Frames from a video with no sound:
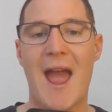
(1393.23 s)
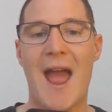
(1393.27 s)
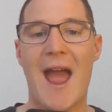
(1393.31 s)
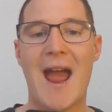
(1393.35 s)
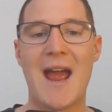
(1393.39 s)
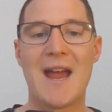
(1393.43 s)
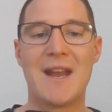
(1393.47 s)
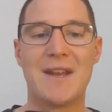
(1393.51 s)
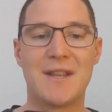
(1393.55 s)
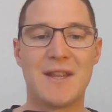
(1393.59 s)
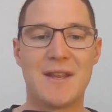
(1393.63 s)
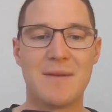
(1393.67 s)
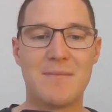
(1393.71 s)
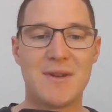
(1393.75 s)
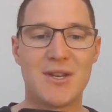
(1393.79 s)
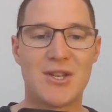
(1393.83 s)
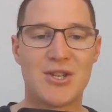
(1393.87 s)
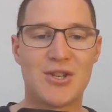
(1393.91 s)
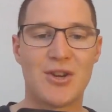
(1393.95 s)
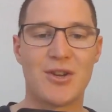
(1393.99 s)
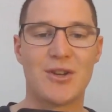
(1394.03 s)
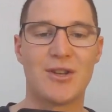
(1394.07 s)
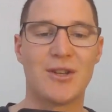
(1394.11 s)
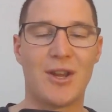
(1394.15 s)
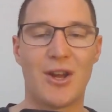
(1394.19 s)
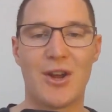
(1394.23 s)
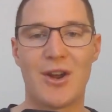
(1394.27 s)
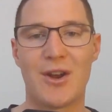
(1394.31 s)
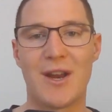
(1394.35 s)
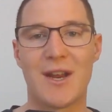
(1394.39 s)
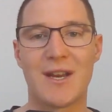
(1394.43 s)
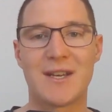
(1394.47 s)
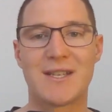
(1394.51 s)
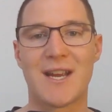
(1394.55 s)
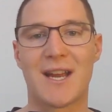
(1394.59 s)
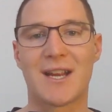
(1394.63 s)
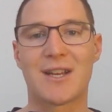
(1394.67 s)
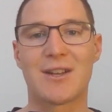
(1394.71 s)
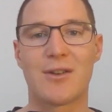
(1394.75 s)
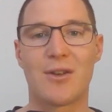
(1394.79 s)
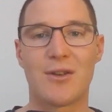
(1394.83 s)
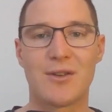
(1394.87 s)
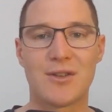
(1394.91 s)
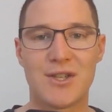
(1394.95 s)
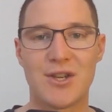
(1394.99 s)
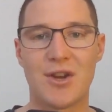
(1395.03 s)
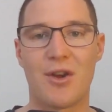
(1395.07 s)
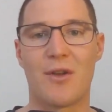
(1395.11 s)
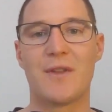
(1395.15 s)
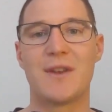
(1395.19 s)
and the machine learning
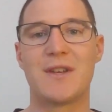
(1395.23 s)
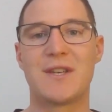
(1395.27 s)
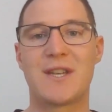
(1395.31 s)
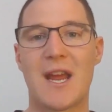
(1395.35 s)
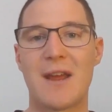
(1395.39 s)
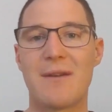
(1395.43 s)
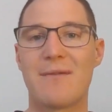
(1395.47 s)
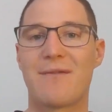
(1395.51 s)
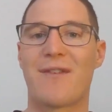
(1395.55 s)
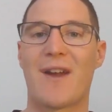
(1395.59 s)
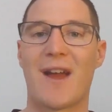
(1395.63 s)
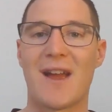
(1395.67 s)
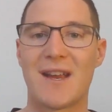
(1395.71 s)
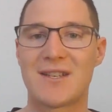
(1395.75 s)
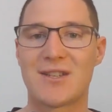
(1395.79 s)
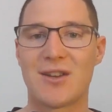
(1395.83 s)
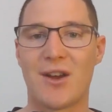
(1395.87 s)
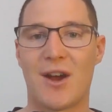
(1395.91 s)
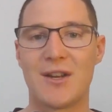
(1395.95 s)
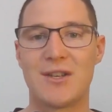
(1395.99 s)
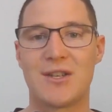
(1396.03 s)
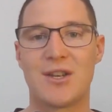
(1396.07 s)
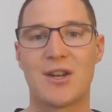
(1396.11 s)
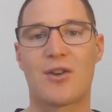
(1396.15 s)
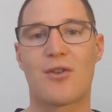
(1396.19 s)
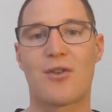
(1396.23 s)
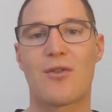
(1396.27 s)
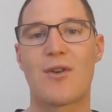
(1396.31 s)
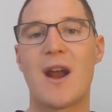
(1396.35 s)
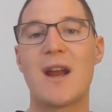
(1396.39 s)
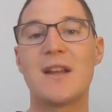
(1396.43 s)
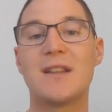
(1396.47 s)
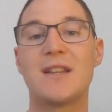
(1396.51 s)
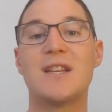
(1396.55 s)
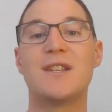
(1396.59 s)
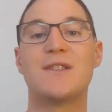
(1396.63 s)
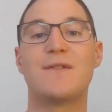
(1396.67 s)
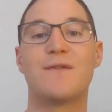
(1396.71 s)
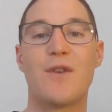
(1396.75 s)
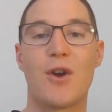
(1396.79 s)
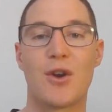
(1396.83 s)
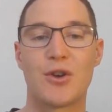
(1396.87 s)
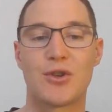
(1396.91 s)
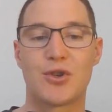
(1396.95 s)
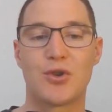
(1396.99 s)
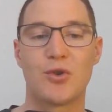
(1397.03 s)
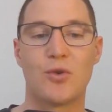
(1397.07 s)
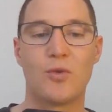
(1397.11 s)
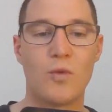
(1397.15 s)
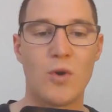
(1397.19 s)
technology on the deepfake side to create these
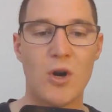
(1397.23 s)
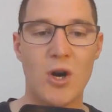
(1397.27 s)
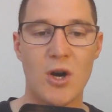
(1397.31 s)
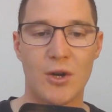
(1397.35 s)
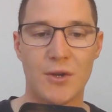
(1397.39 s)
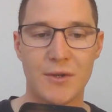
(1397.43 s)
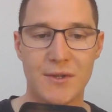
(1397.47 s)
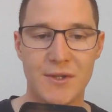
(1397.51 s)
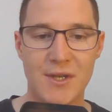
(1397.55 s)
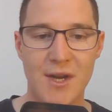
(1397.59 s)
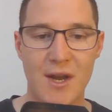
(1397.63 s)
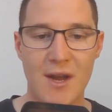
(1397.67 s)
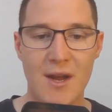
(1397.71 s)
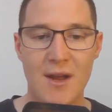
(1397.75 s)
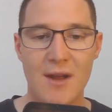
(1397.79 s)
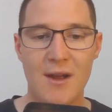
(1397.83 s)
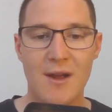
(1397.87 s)
virtual worlds.